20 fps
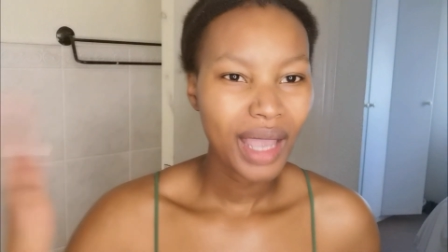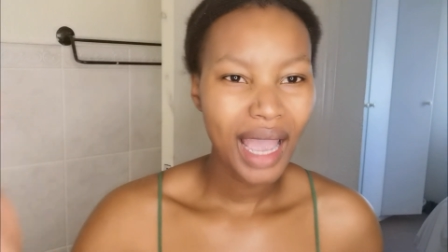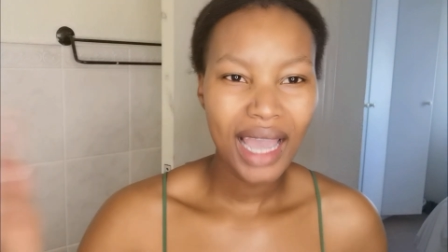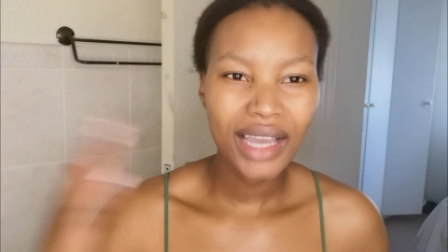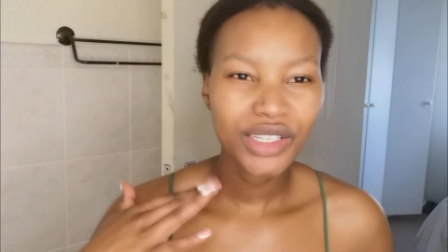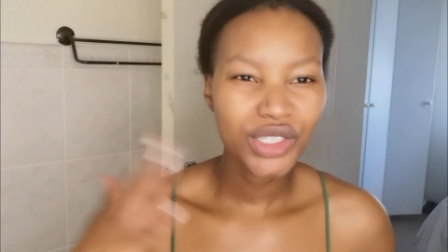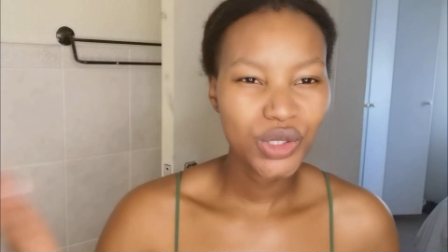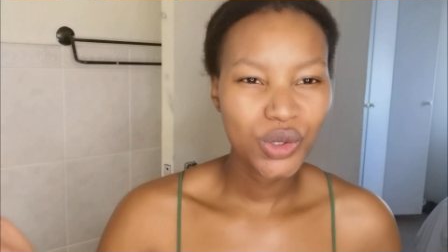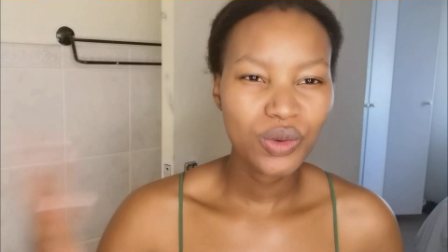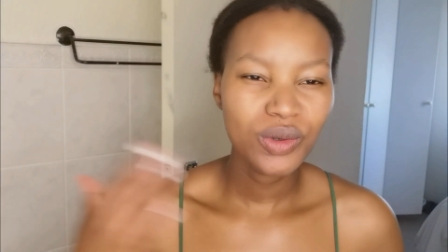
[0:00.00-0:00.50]

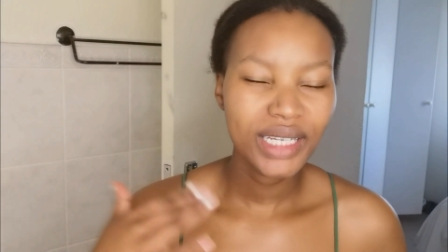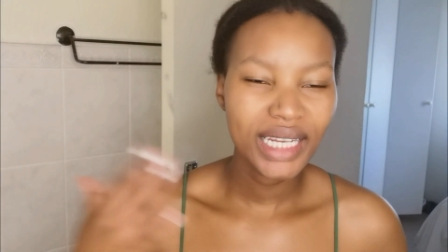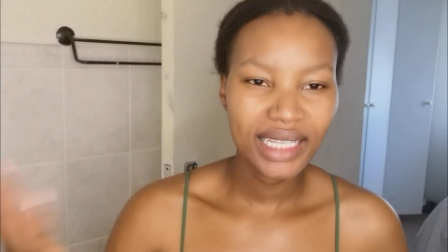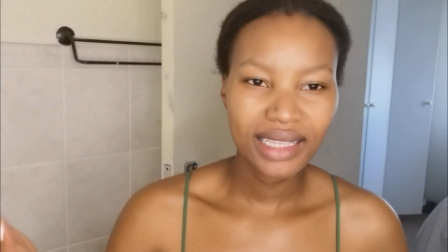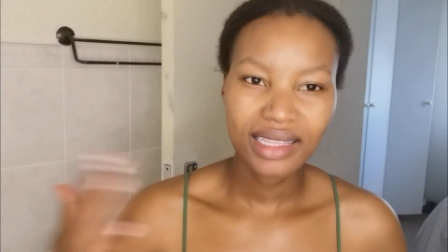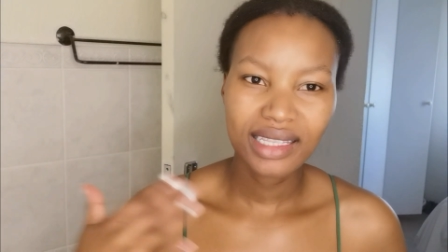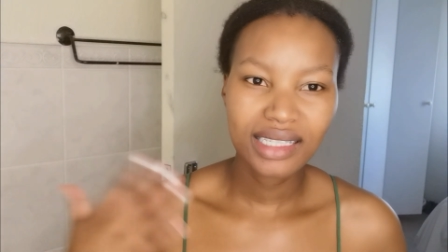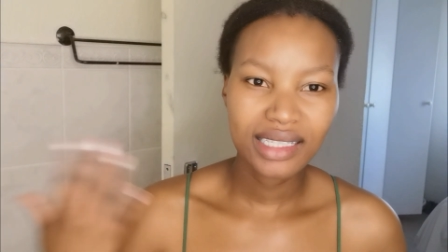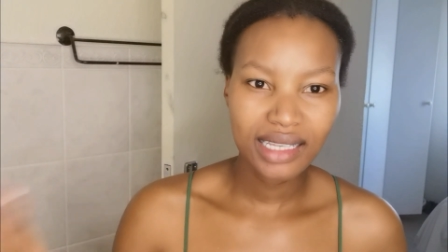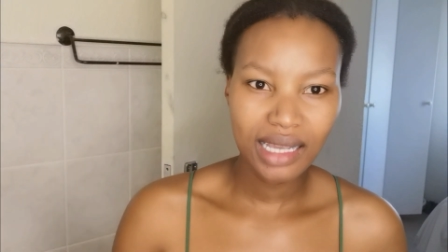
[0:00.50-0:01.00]
I don't
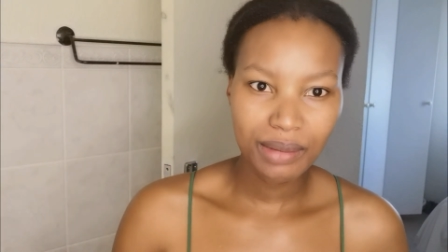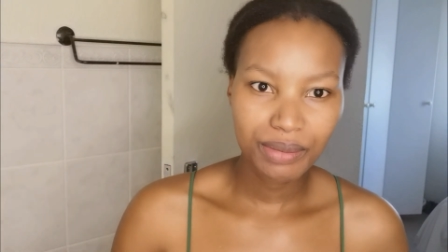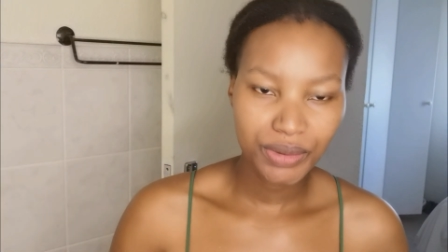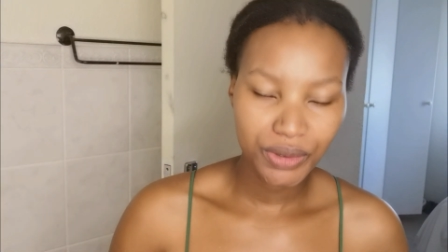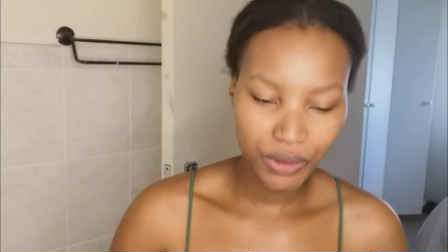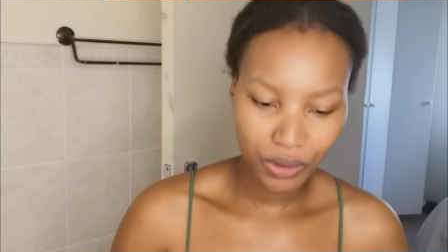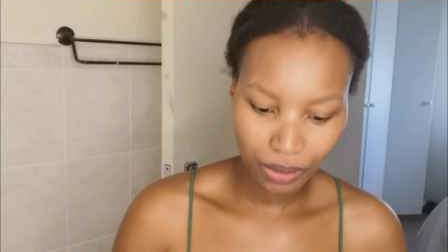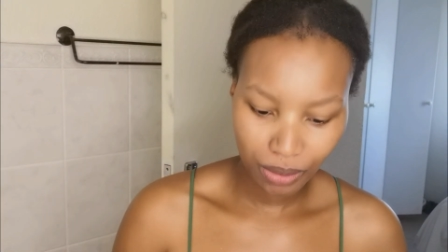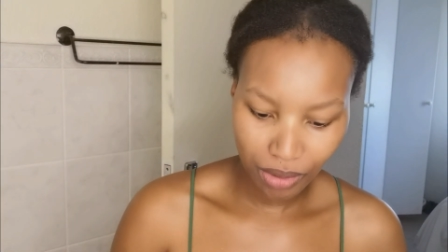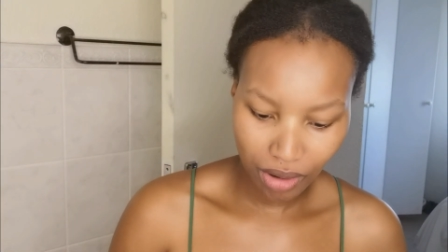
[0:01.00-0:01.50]
let this
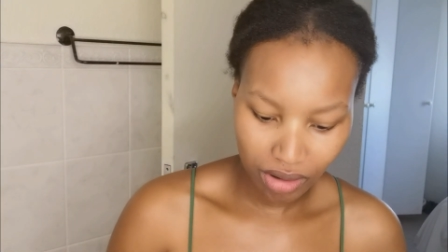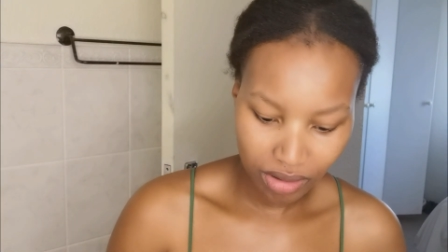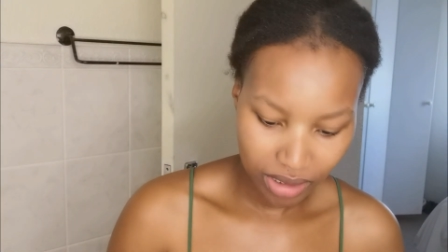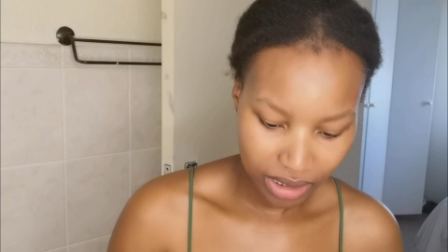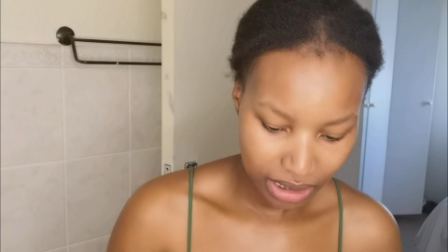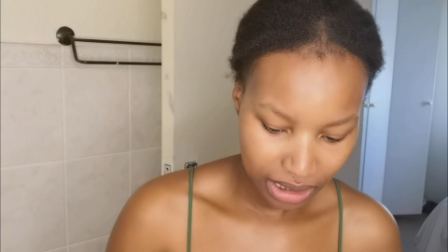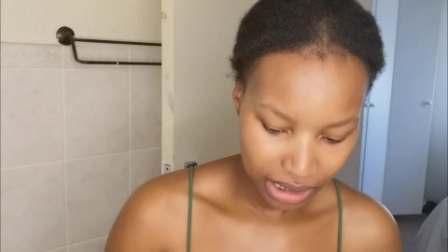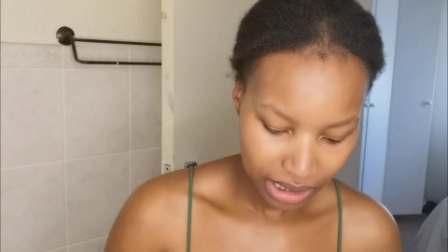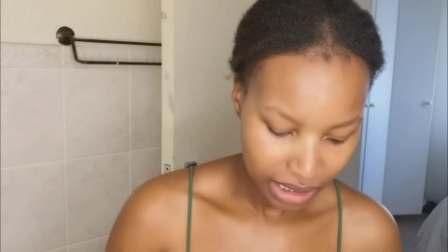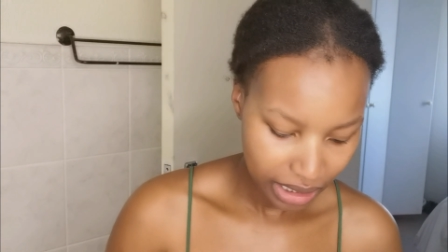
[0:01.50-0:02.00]
absorb
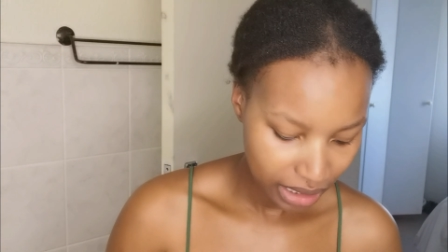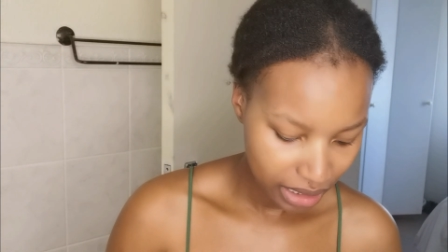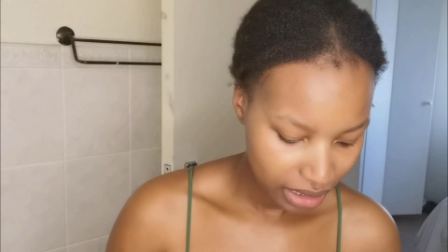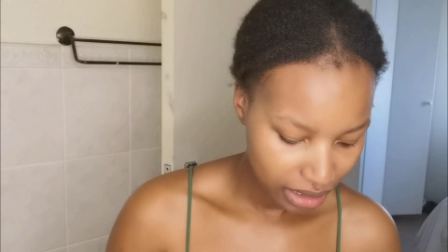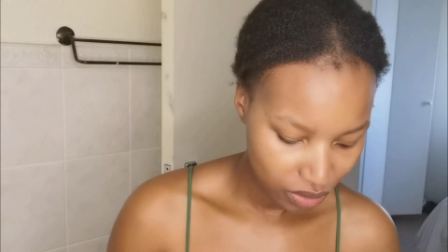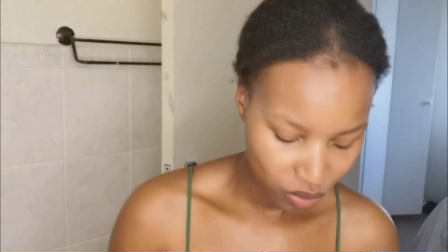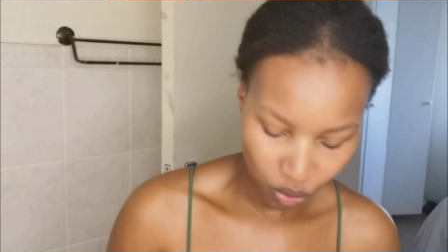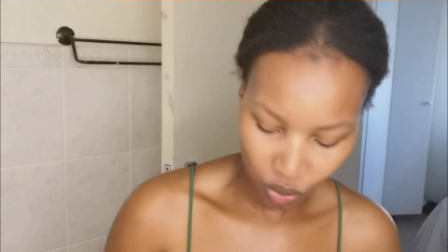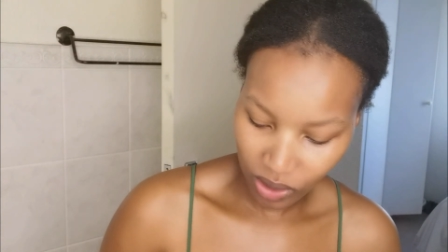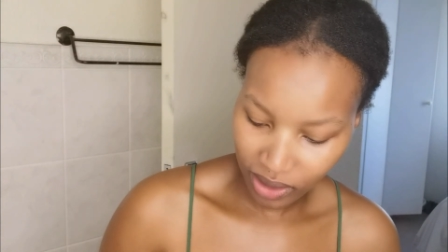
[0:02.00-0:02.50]

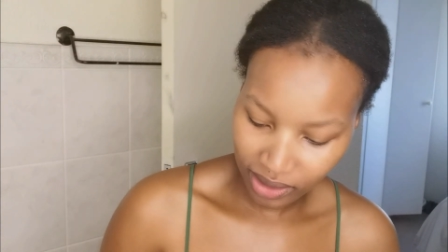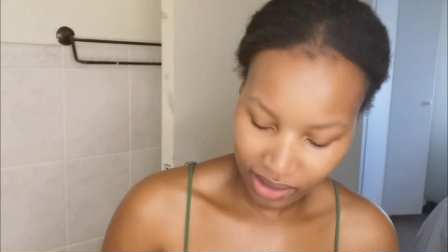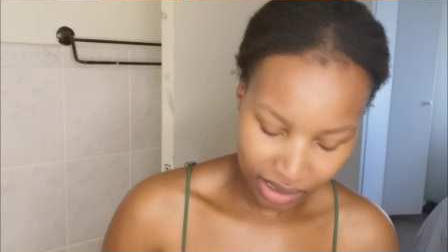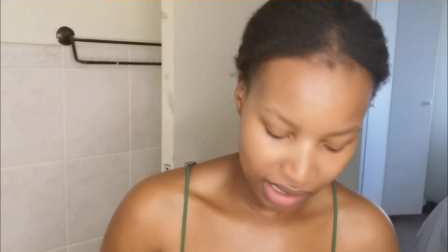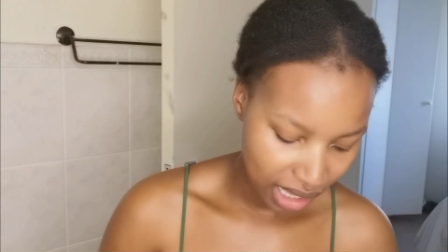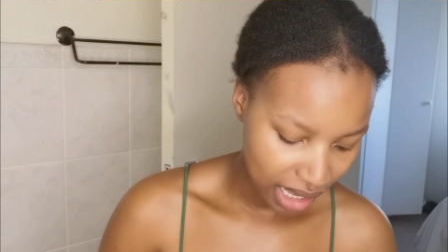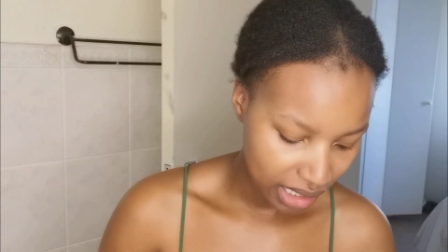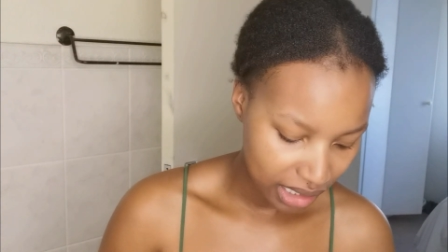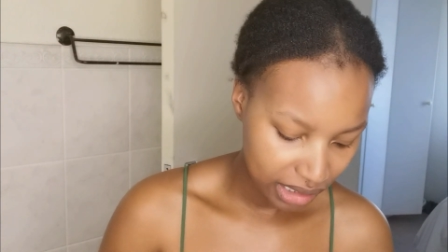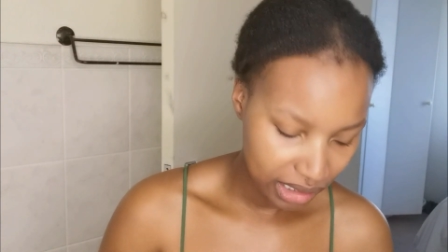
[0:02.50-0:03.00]
honestly. Once
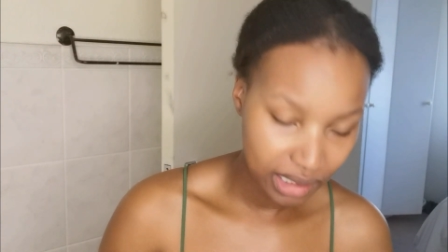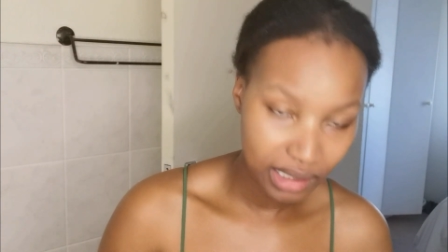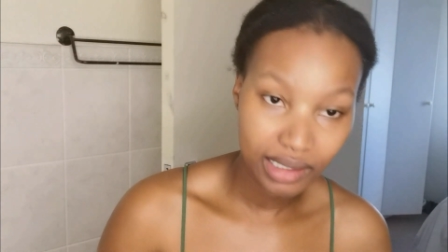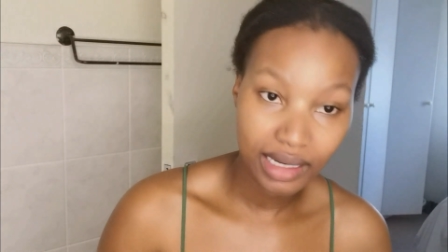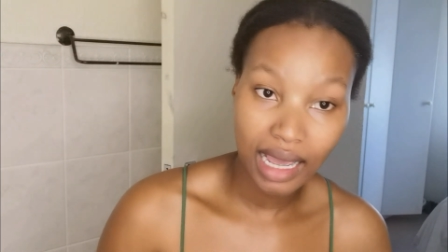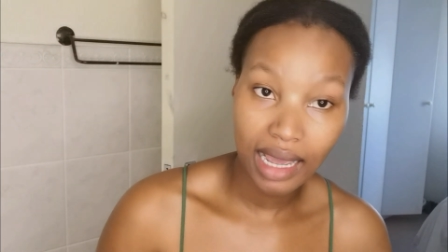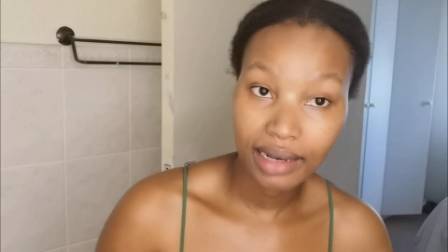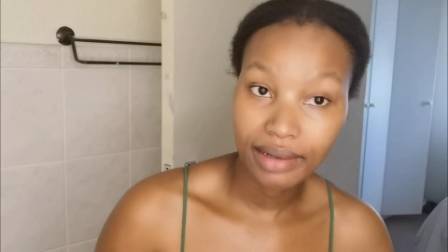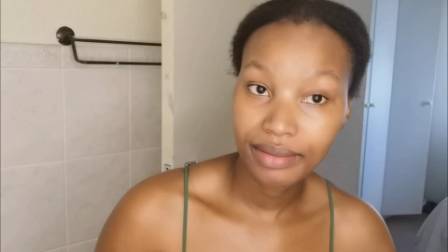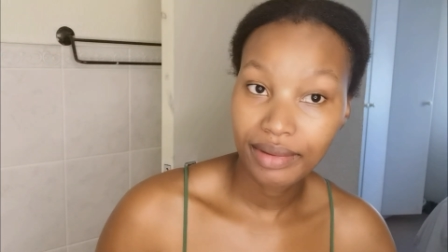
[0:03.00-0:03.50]
that is
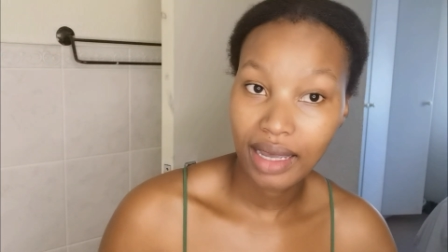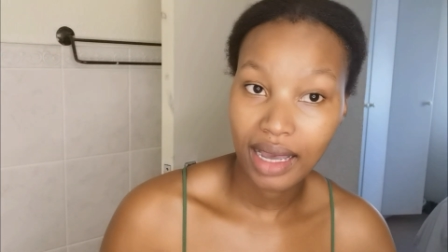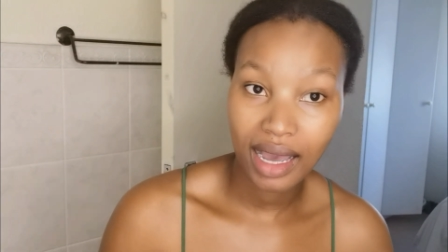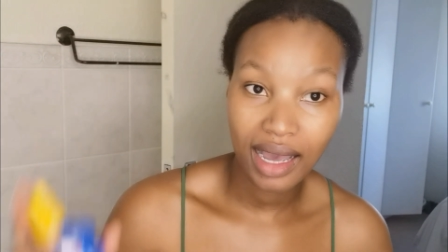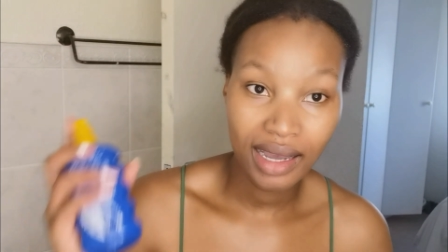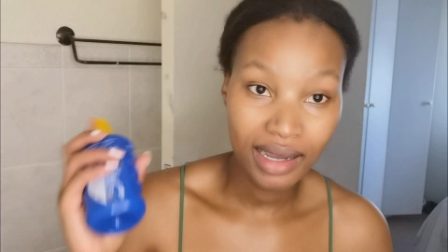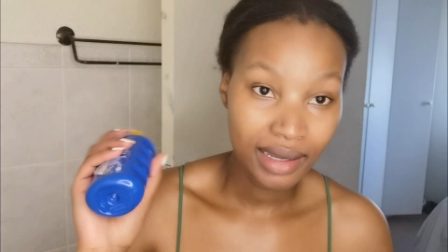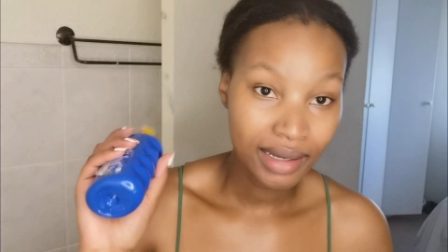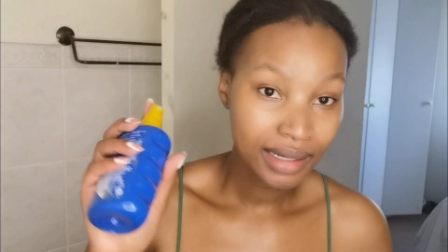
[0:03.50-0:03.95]
done,